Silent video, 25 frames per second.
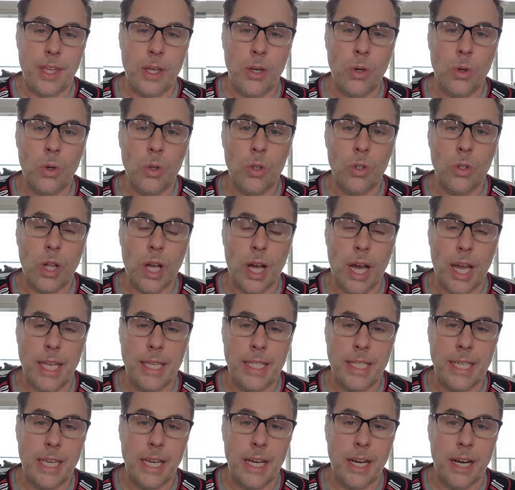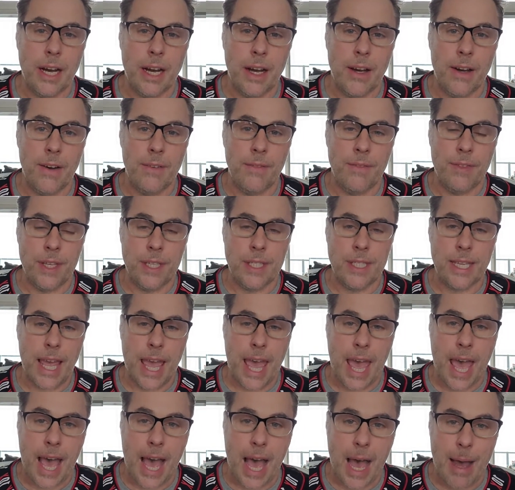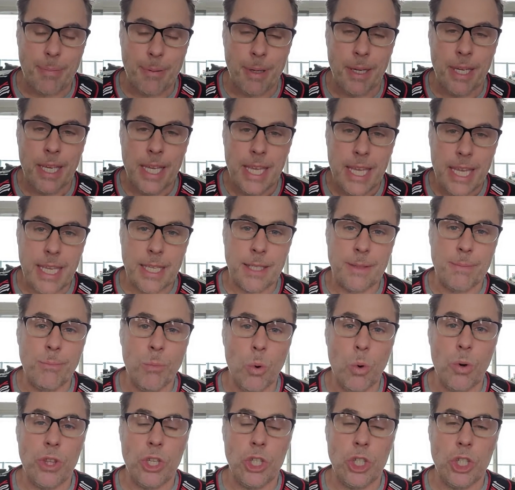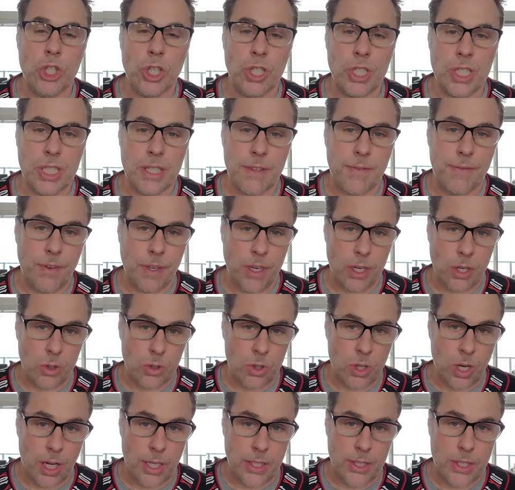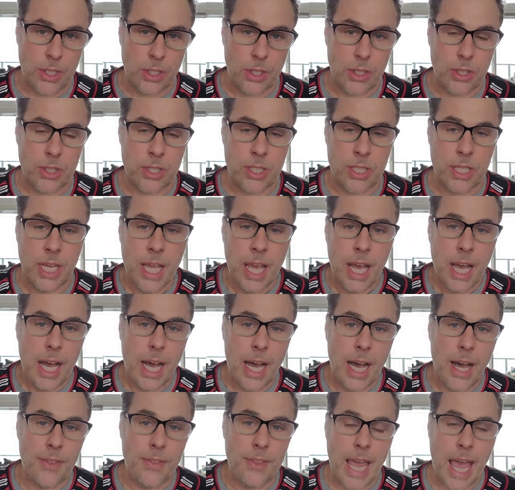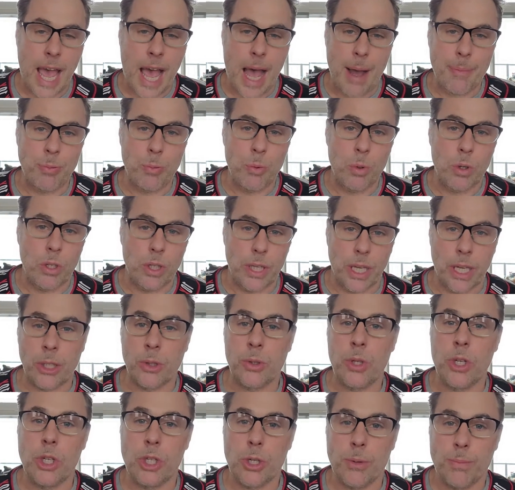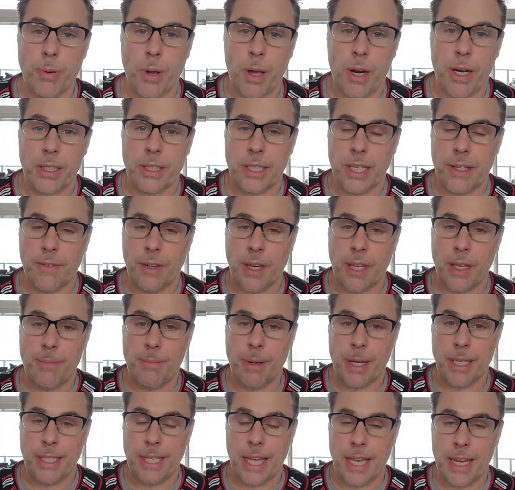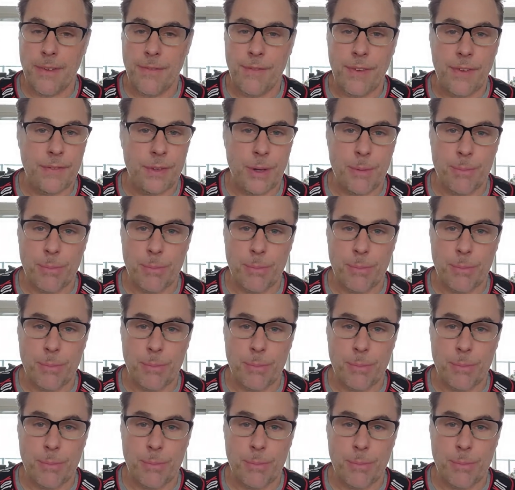the whole idea of this app is more than just the video consults. This app will increase your productivity by 10 to